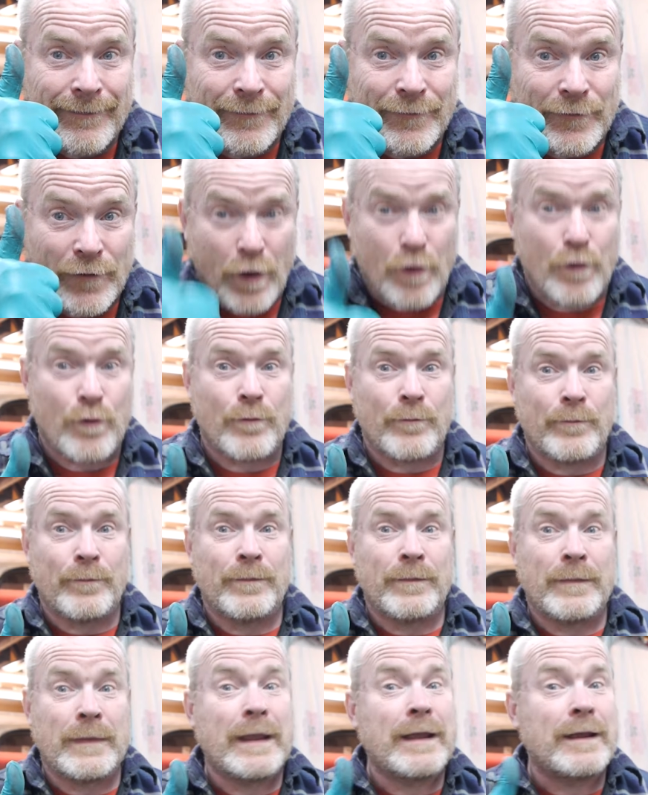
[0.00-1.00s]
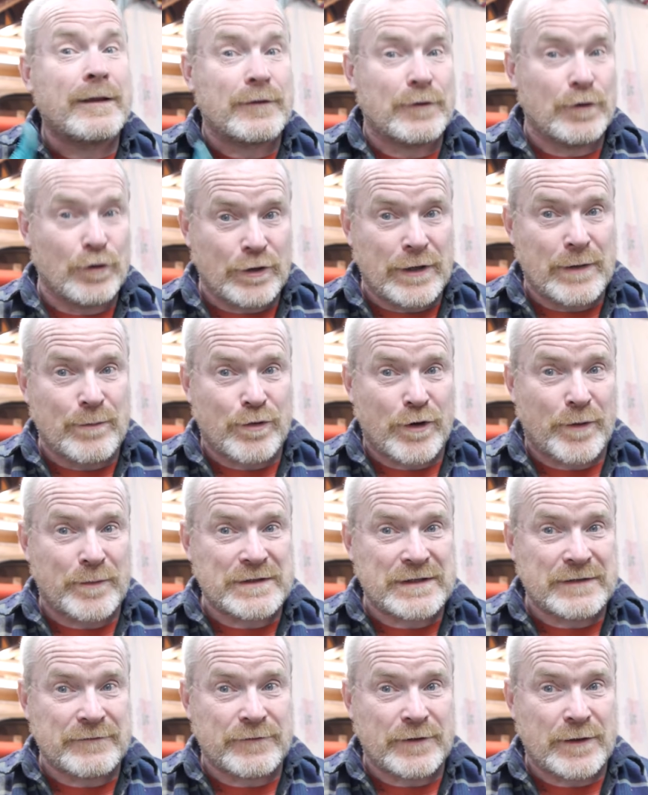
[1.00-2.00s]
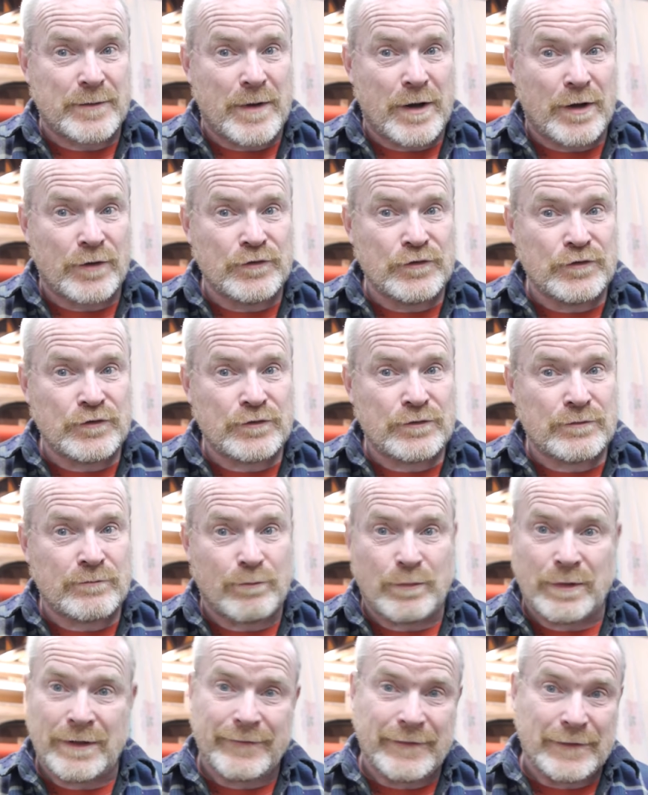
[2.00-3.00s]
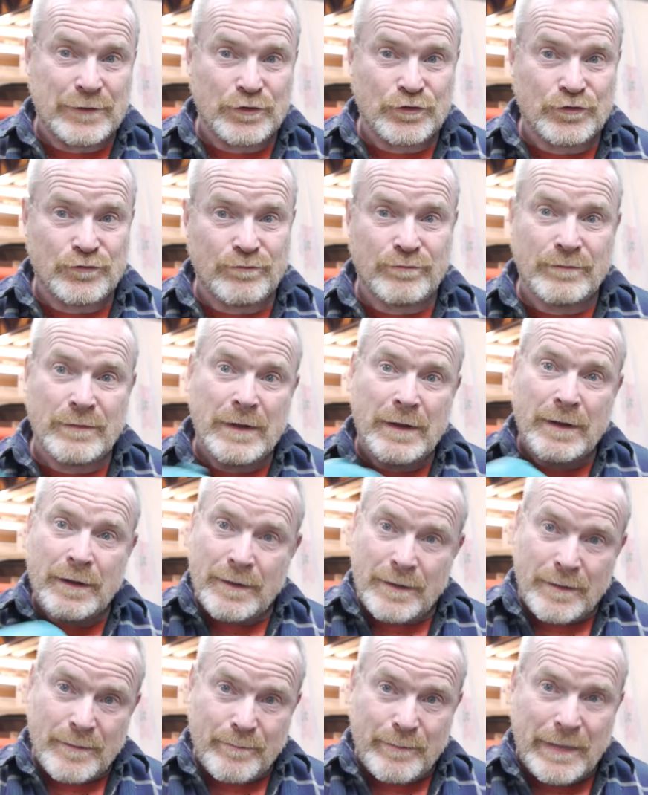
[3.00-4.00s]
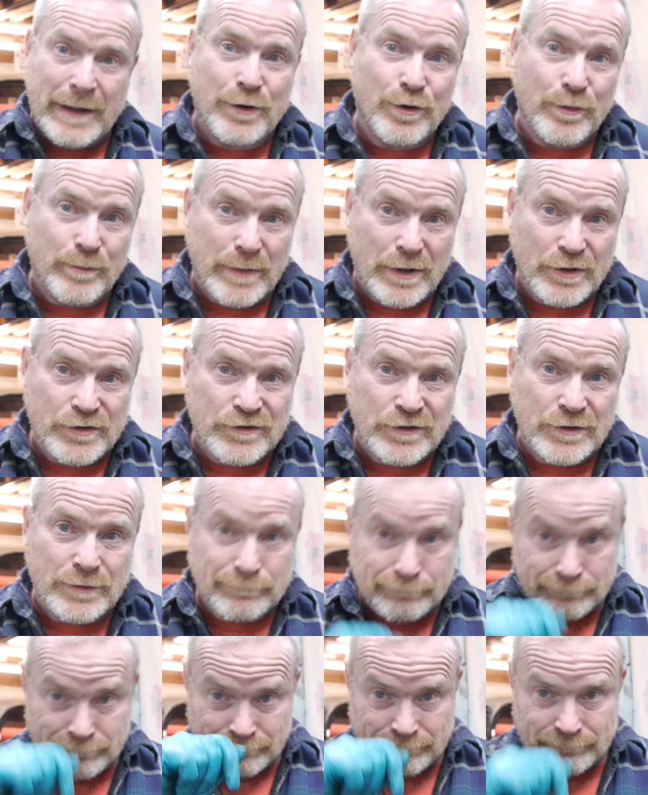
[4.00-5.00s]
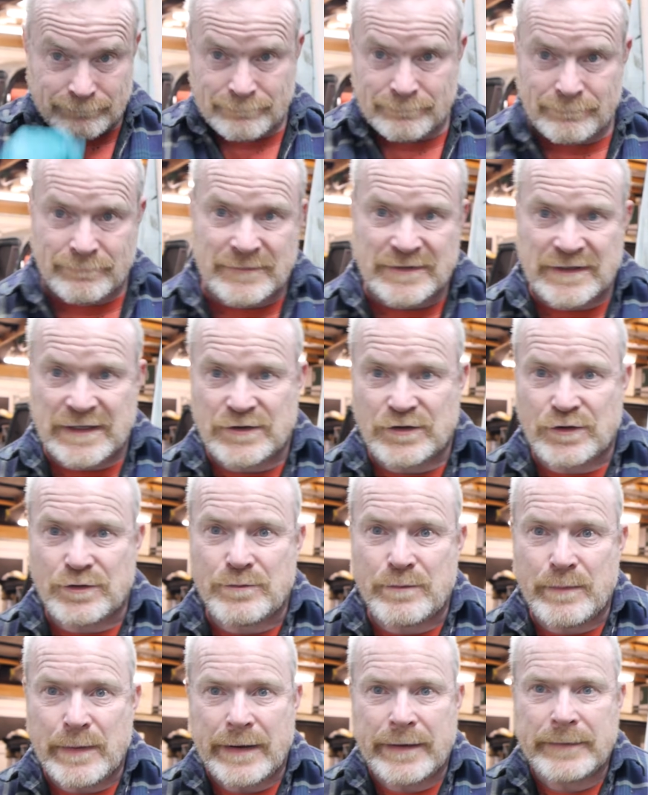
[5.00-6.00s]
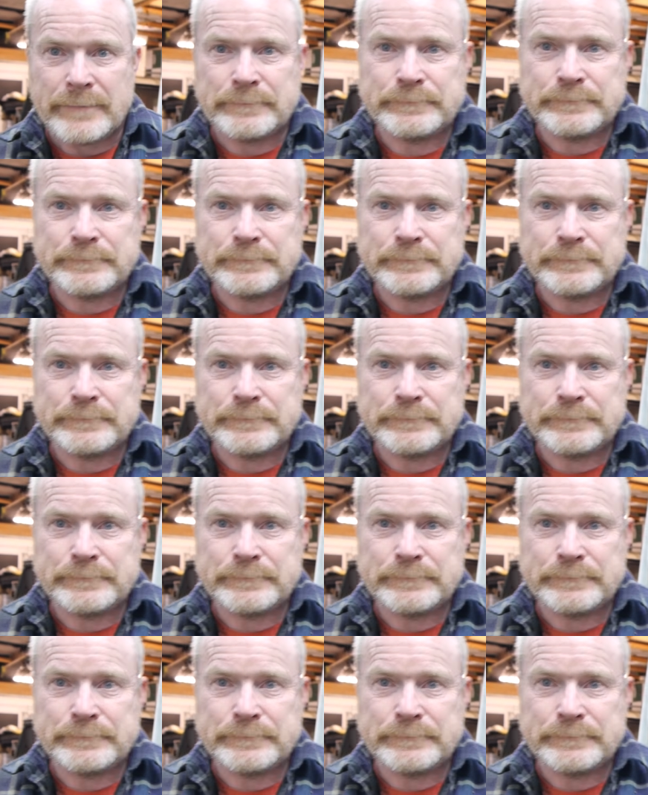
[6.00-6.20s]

So, it's looking promising for Le Mans, but if it doesn't, back up Boxster. See you soon, bye.